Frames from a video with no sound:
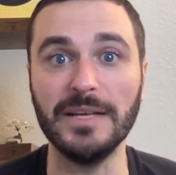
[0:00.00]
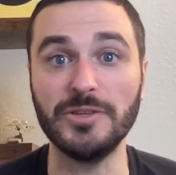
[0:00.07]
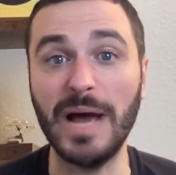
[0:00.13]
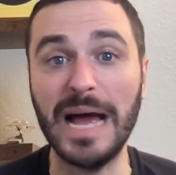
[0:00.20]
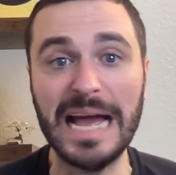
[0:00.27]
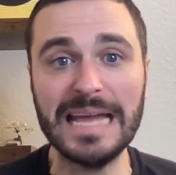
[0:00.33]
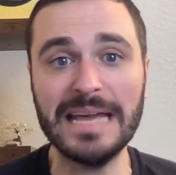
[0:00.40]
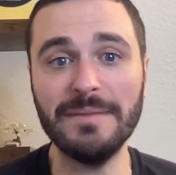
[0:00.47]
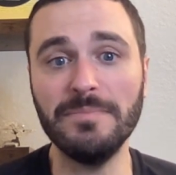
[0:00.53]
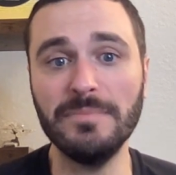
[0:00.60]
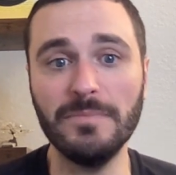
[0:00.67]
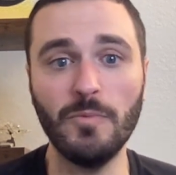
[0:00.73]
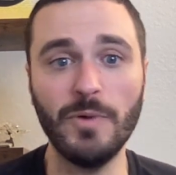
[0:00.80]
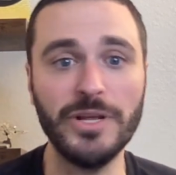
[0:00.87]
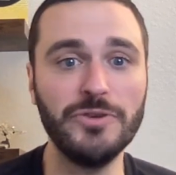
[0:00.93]
So I
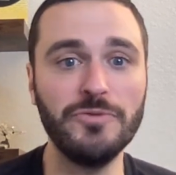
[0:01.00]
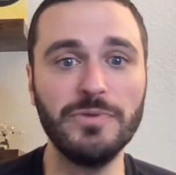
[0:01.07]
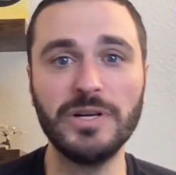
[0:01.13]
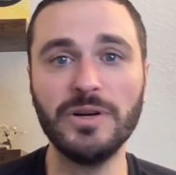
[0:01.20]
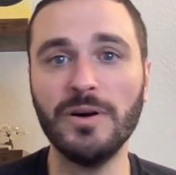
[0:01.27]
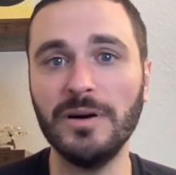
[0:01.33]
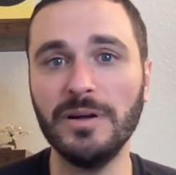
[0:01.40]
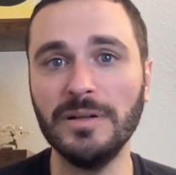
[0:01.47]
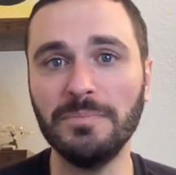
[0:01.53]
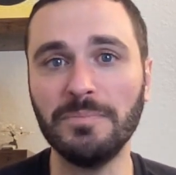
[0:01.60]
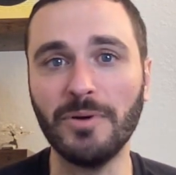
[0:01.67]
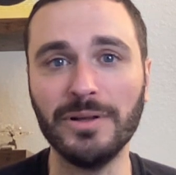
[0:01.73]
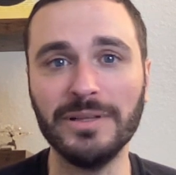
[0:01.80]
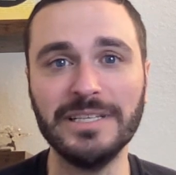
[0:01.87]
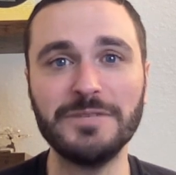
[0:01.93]
am what you would call,
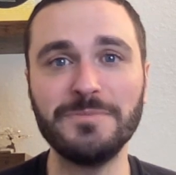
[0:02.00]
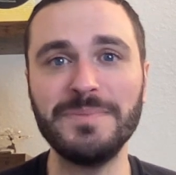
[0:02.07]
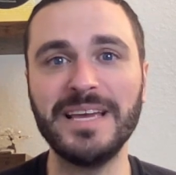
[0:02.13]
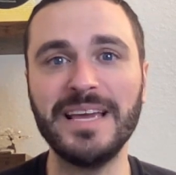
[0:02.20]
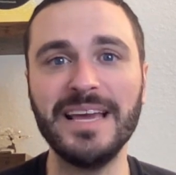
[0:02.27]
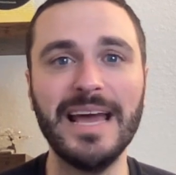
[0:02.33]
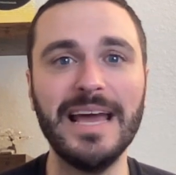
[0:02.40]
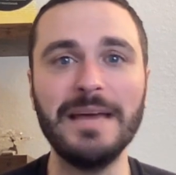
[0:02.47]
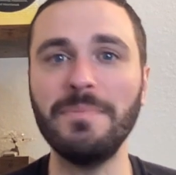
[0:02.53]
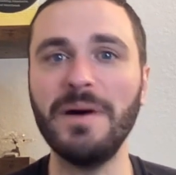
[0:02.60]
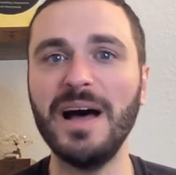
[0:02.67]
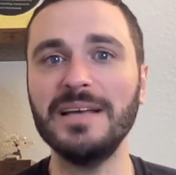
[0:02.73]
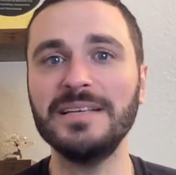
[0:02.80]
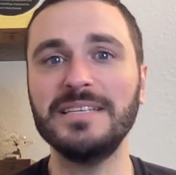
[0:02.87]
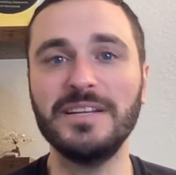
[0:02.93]
broadly speaking, a
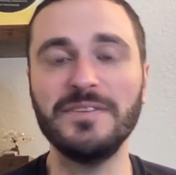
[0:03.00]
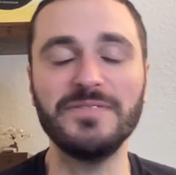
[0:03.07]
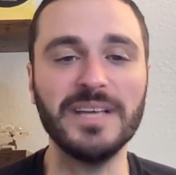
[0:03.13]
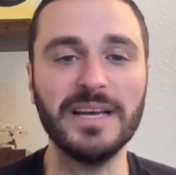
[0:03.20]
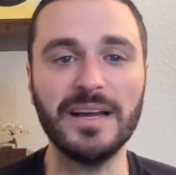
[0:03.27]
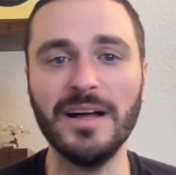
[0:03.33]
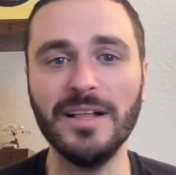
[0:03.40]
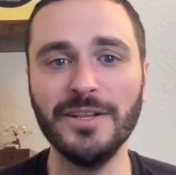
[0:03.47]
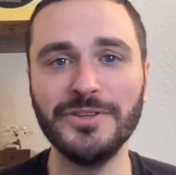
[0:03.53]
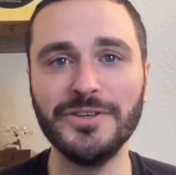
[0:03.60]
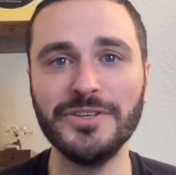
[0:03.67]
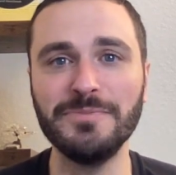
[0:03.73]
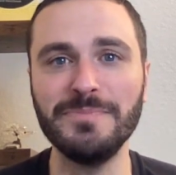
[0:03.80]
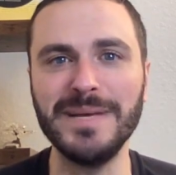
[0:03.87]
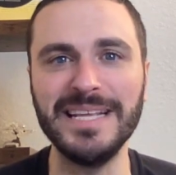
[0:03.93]
positive
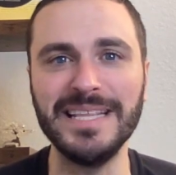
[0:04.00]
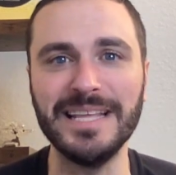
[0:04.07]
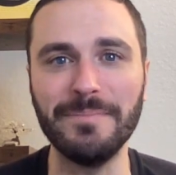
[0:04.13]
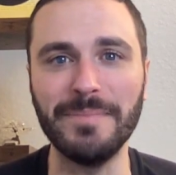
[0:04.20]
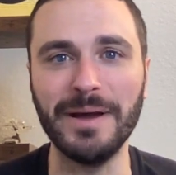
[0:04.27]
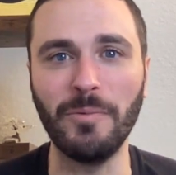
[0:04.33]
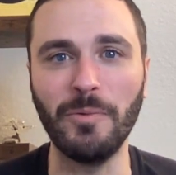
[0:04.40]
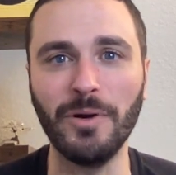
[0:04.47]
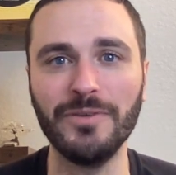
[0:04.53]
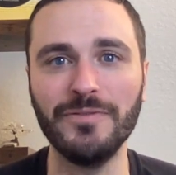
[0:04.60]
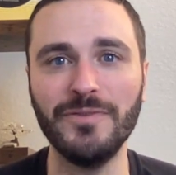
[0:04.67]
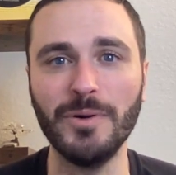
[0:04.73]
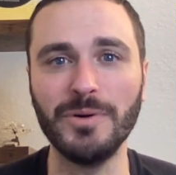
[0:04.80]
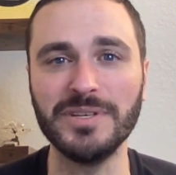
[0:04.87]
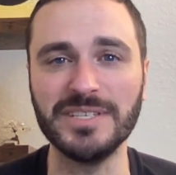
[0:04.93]
psychologist, meaning that my work
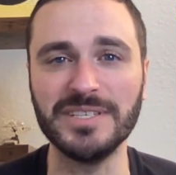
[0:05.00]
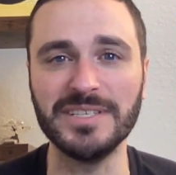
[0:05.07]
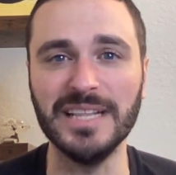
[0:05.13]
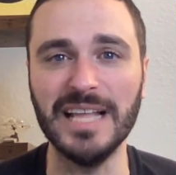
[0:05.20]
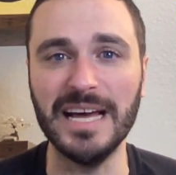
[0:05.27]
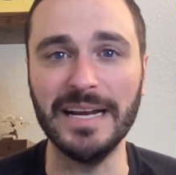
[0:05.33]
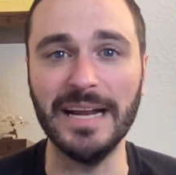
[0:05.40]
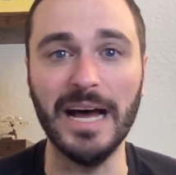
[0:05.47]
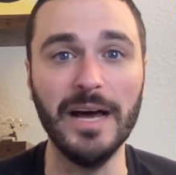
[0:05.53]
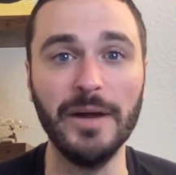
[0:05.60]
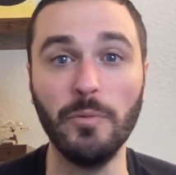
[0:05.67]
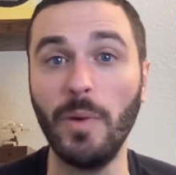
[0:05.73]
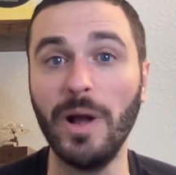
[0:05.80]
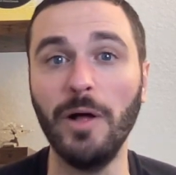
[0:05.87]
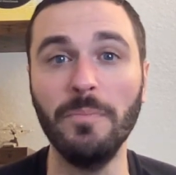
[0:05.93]
focuses a lot
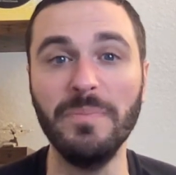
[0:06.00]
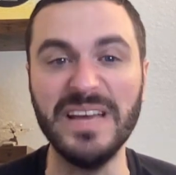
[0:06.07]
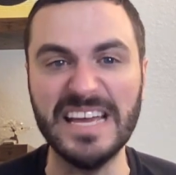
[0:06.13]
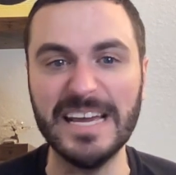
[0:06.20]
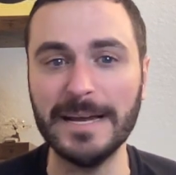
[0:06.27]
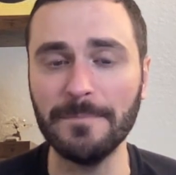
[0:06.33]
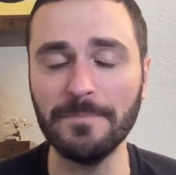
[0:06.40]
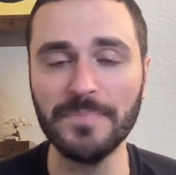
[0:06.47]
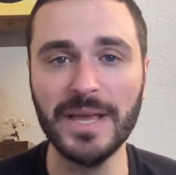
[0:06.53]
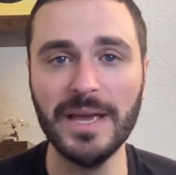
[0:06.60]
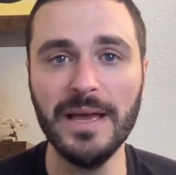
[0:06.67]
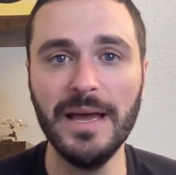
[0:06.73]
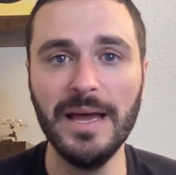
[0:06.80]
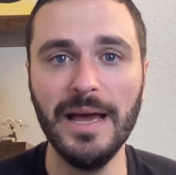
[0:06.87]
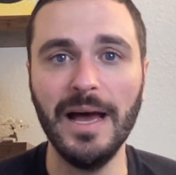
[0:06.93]
on well-being.
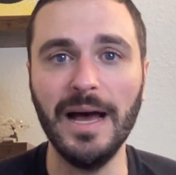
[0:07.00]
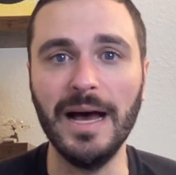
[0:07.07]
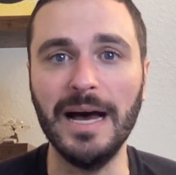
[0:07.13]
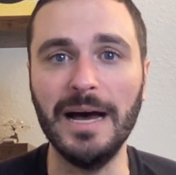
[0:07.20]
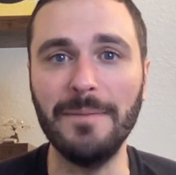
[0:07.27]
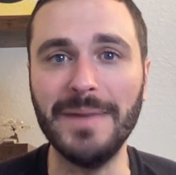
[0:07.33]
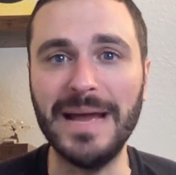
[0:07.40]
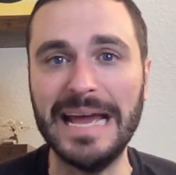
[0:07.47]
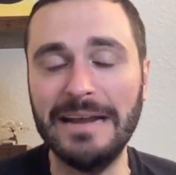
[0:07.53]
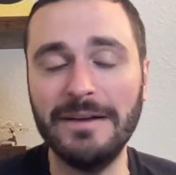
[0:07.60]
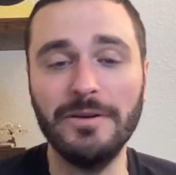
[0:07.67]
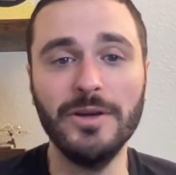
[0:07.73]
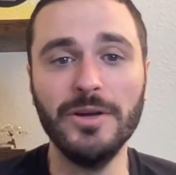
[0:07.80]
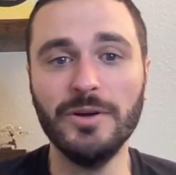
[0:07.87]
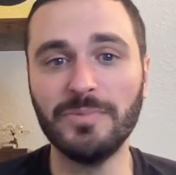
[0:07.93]

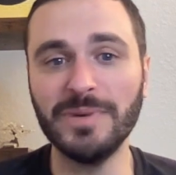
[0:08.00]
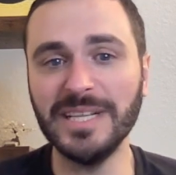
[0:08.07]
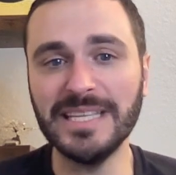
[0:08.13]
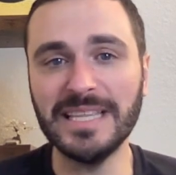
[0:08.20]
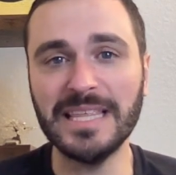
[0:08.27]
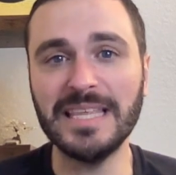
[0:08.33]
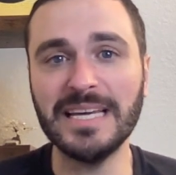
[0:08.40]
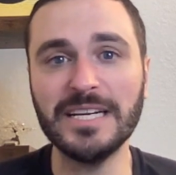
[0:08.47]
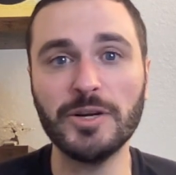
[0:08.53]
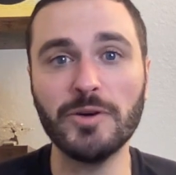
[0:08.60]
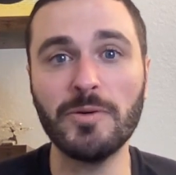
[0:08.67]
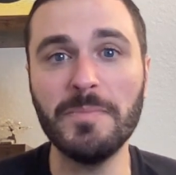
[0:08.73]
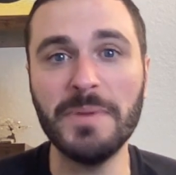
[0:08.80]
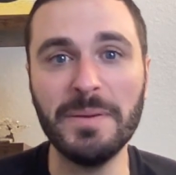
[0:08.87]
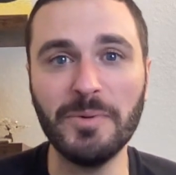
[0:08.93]
And really, the thing to
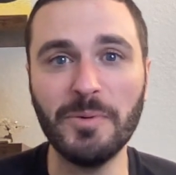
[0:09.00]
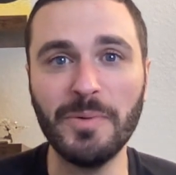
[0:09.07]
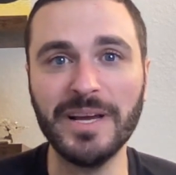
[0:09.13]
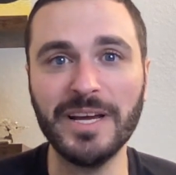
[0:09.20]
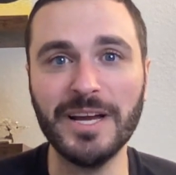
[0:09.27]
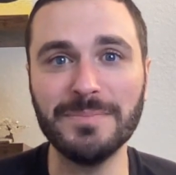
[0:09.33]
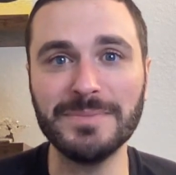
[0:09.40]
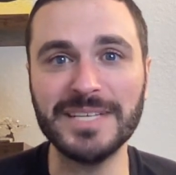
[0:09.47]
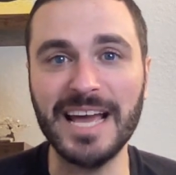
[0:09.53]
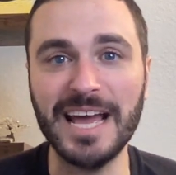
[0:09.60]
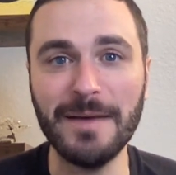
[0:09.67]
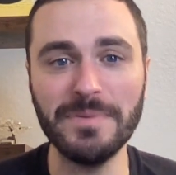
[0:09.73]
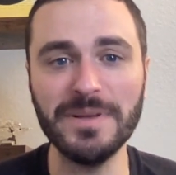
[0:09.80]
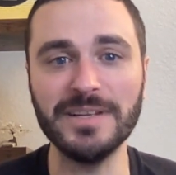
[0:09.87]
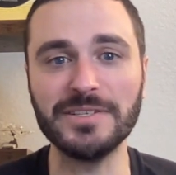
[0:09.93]
remember when it comes to
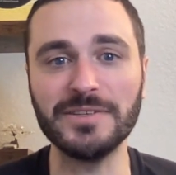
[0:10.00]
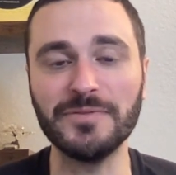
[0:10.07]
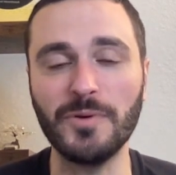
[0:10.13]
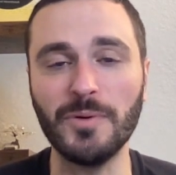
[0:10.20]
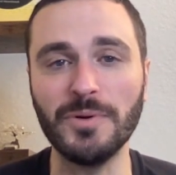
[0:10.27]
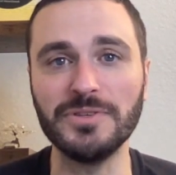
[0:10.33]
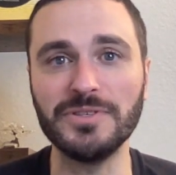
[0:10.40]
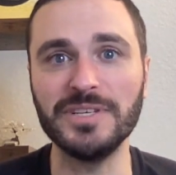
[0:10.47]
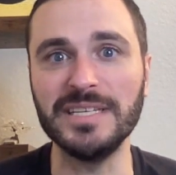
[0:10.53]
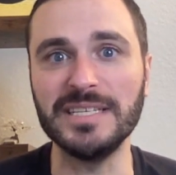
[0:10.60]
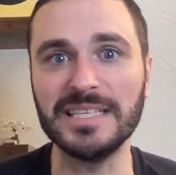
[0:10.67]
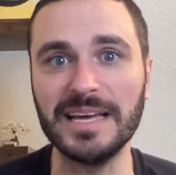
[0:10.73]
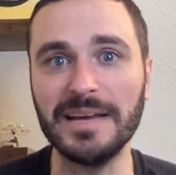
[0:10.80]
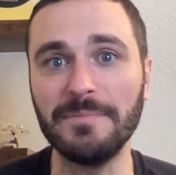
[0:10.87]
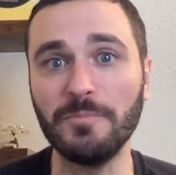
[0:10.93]
happiness, of course,
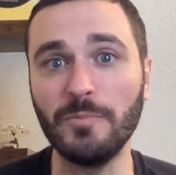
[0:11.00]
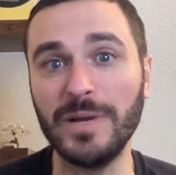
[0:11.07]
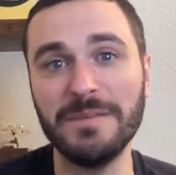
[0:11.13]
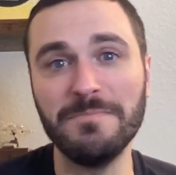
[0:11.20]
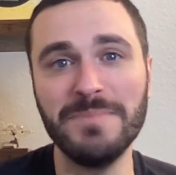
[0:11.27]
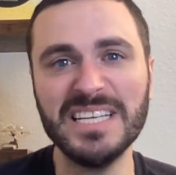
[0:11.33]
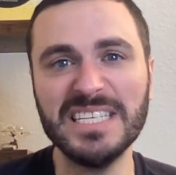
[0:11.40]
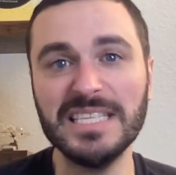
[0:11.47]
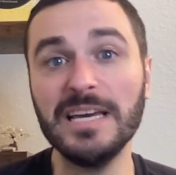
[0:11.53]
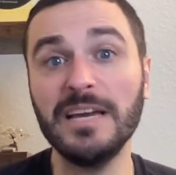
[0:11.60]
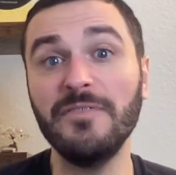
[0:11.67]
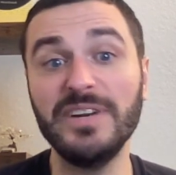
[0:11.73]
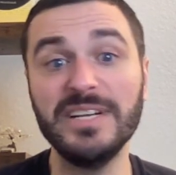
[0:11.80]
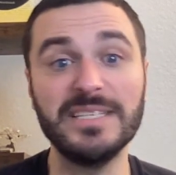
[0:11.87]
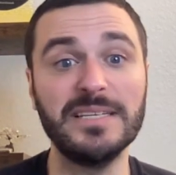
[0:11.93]
is that we can best
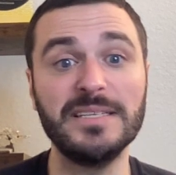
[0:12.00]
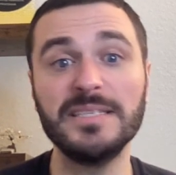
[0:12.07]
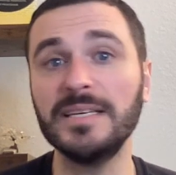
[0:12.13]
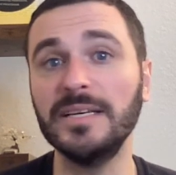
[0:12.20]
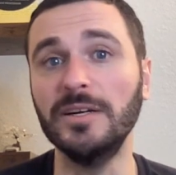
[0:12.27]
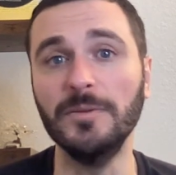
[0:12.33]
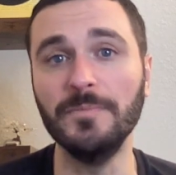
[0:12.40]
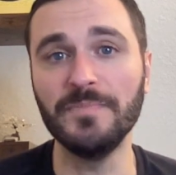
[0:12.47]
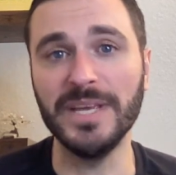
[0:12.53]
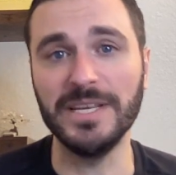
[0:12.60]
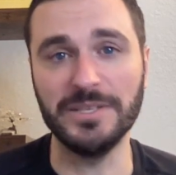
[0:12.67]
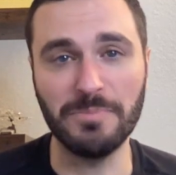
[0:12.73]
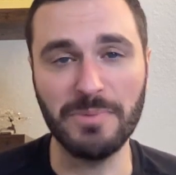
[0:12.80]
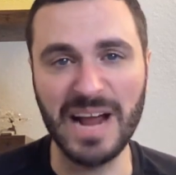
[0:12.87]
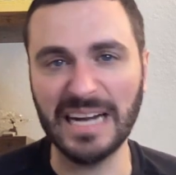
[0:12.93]
think of it as a skill,
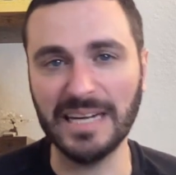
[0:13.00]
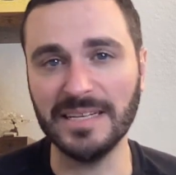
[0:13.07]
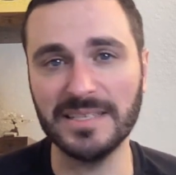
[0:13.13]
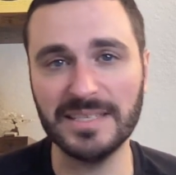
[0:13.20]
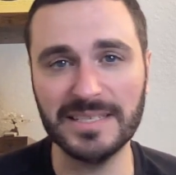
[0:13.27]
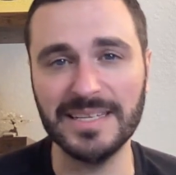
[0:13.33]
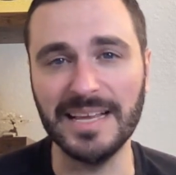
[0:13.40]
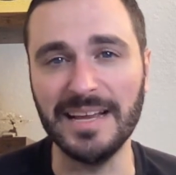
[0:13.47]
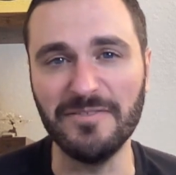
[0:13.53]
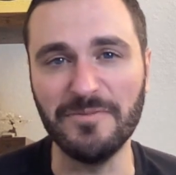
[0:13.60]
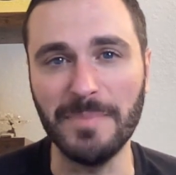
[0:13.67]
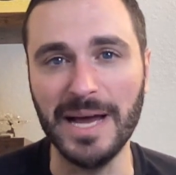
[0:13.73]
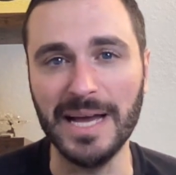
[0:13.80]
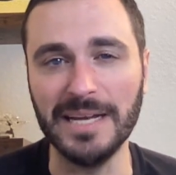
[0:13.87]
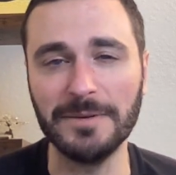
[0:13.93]
as a practice state
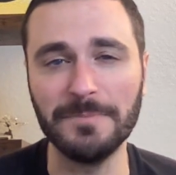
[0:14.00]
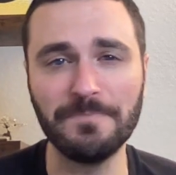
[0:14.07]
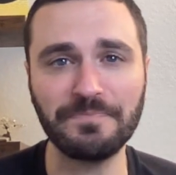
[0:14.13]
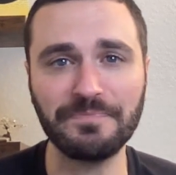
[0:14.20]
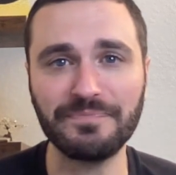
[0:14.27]
of mind.